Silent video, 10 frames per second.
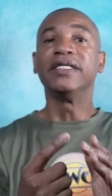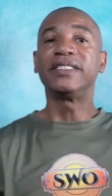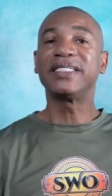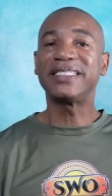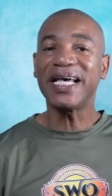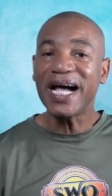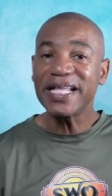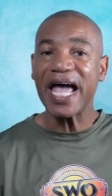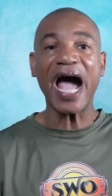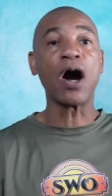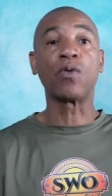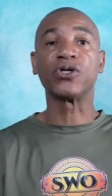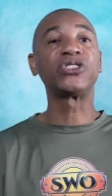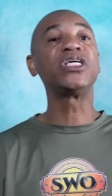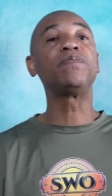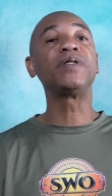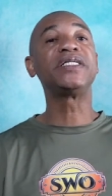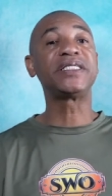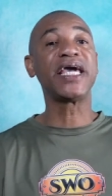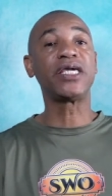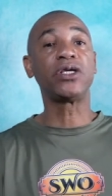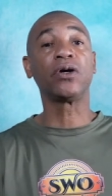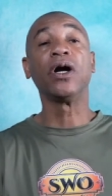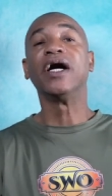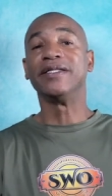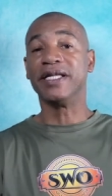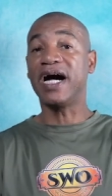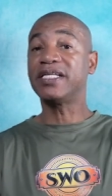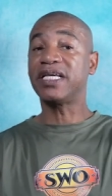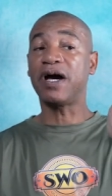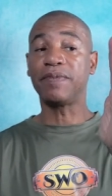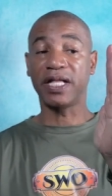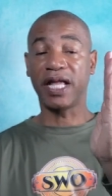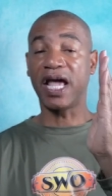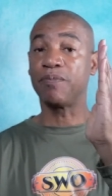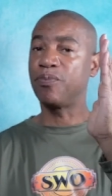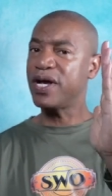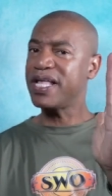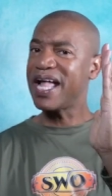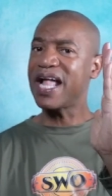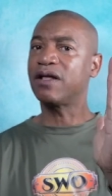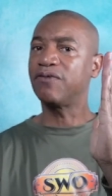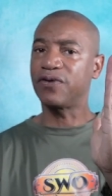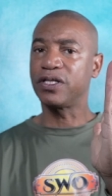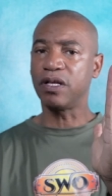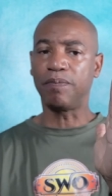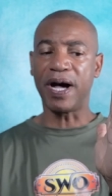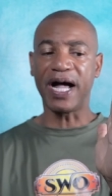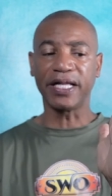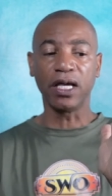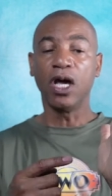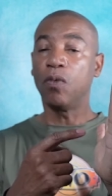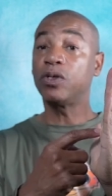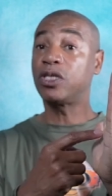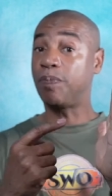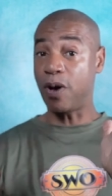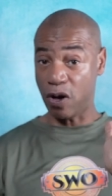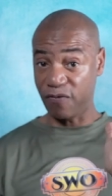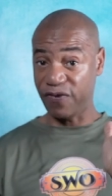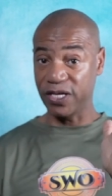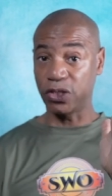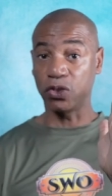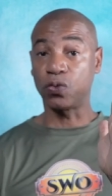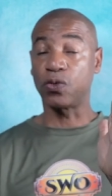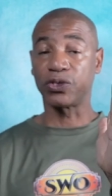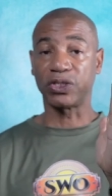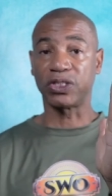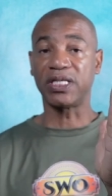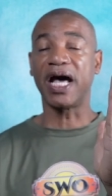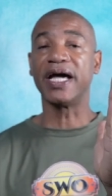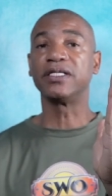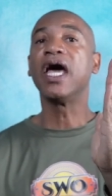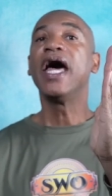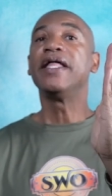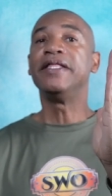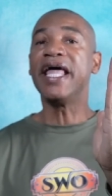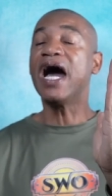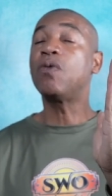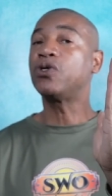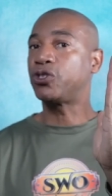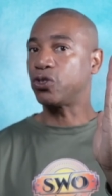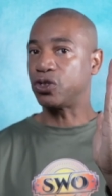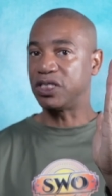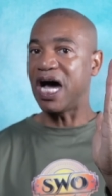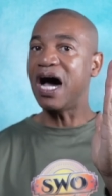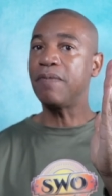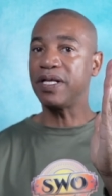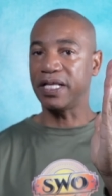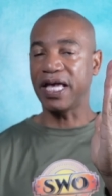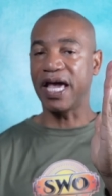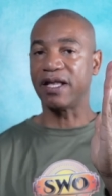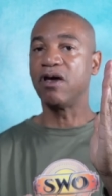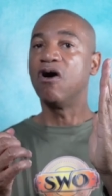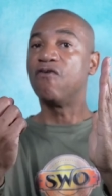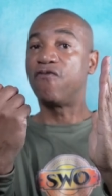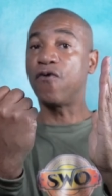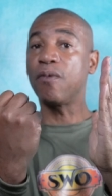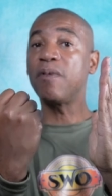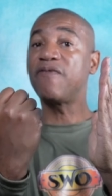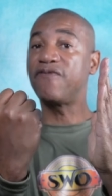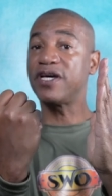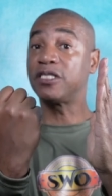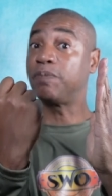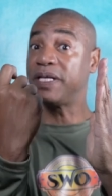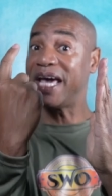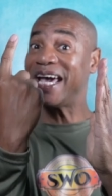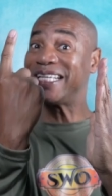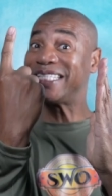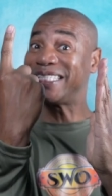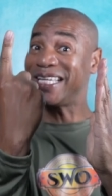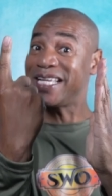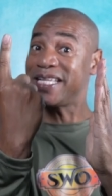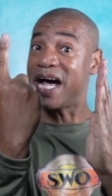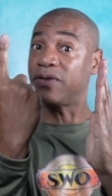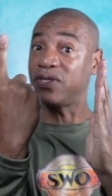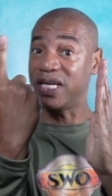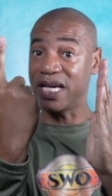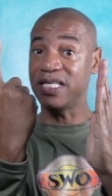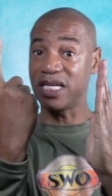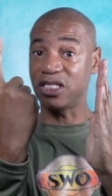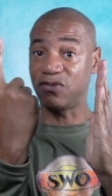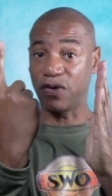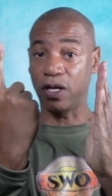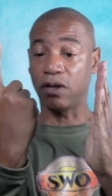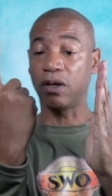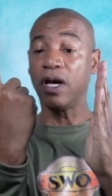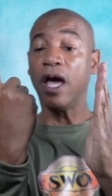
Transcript: to sign hour, simply take your non-dominant hand, bring that out in front of the body with the palm facing towards the side. Now with your dominant hand, form a fist but extend out the index finger.